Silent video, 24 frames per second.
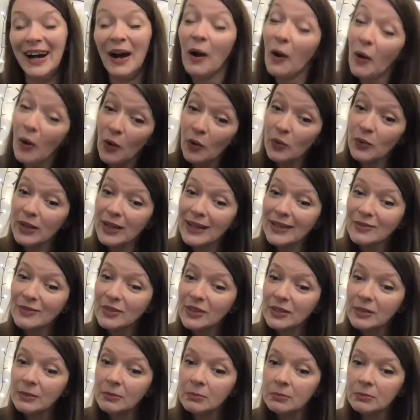or even
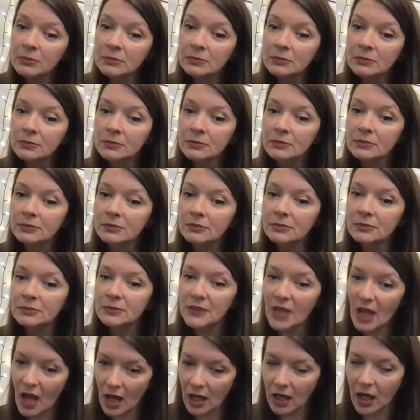
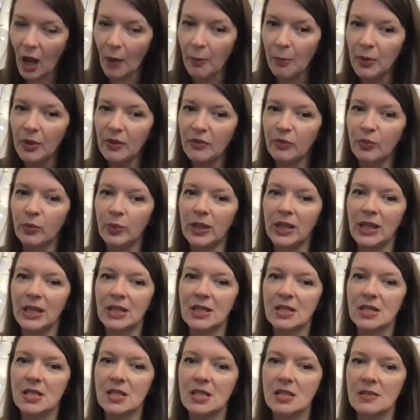a couple of
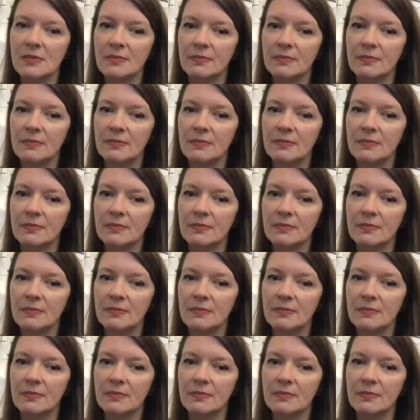weeks.